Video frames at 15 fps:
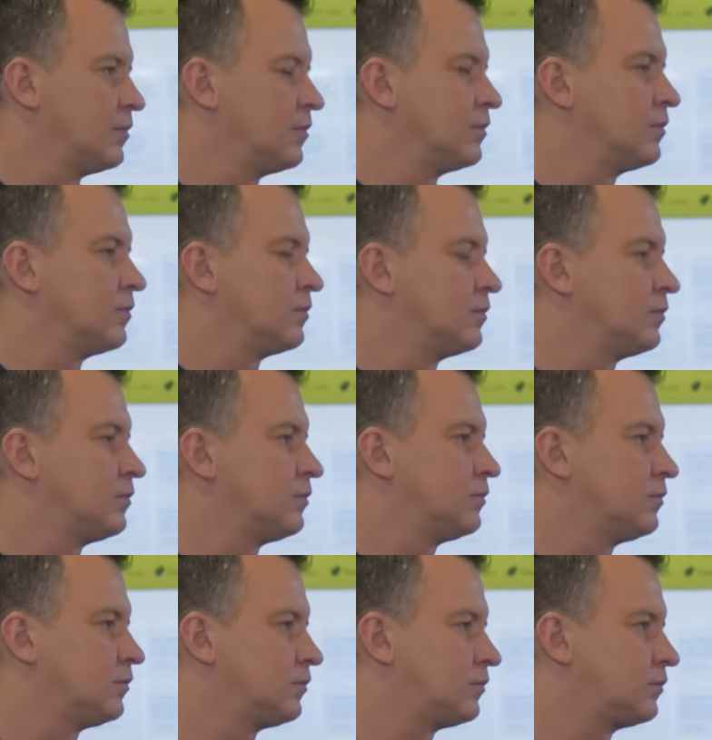
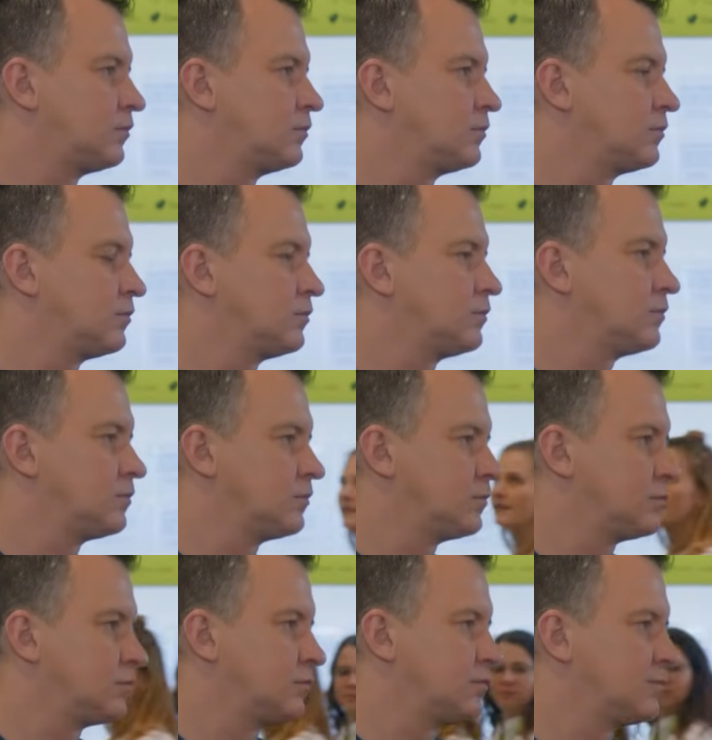
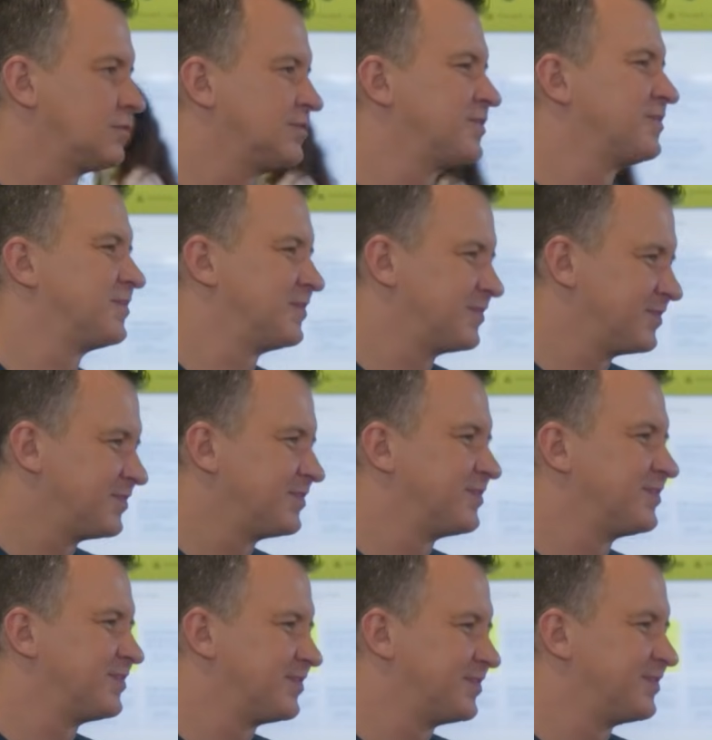
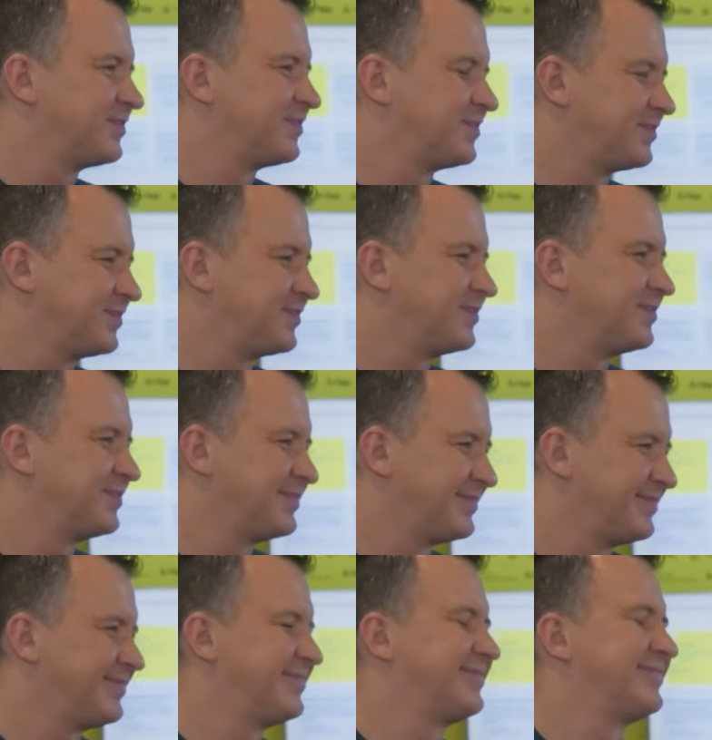
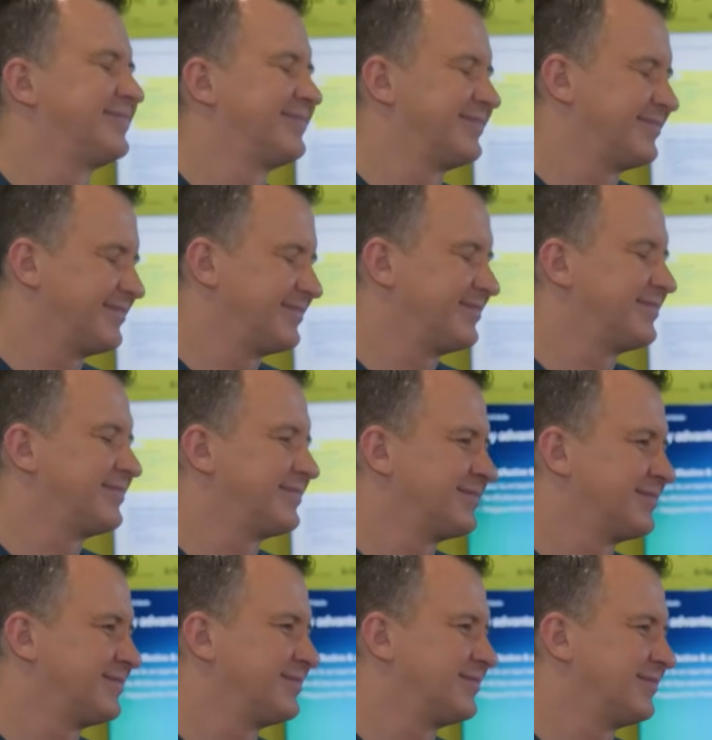
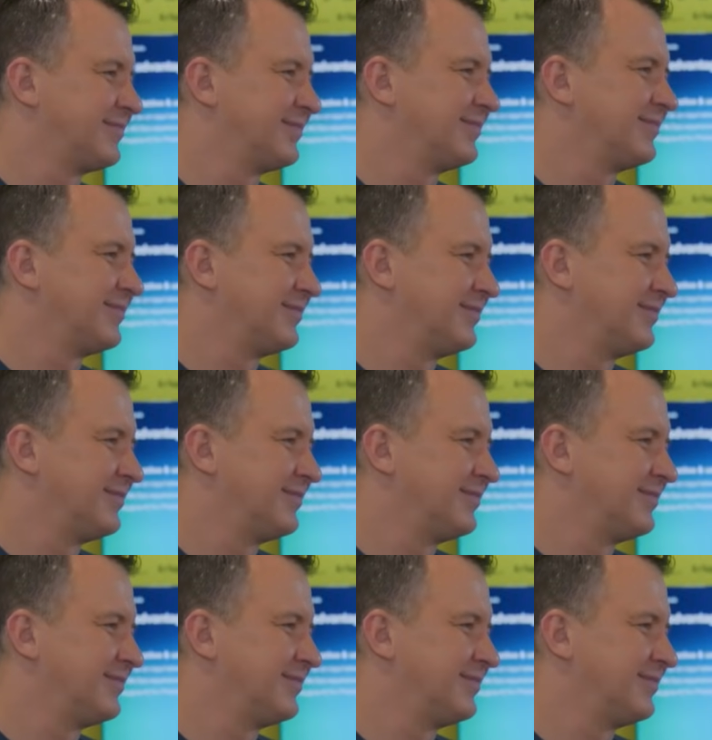The person shown says nothing.